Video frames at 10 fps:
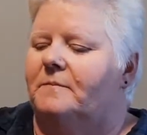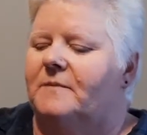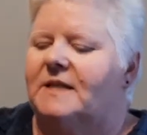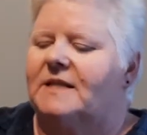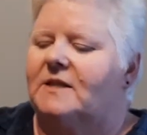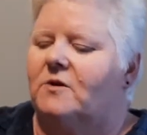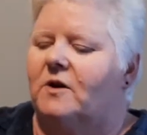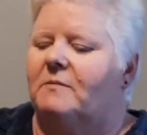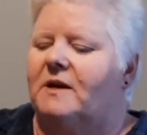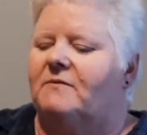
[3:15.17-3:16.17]
This is
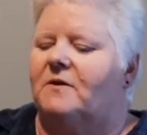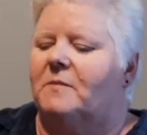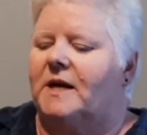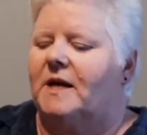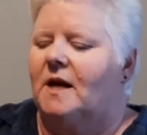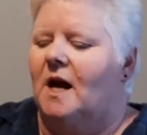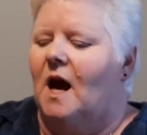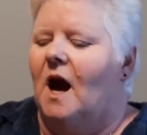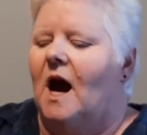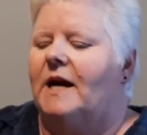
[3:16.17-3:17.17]
going to be for me.
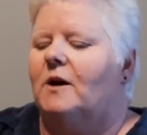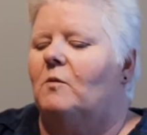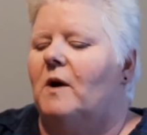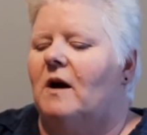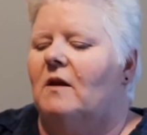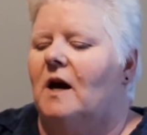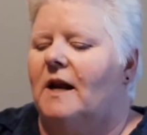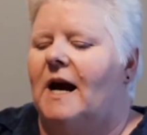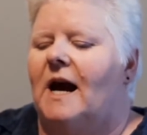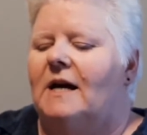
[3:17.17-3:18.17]
I don't wear a lot
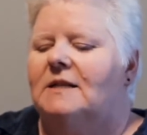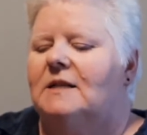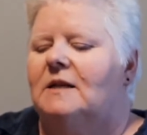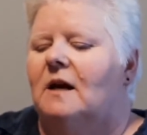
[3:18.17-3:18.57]
of hats.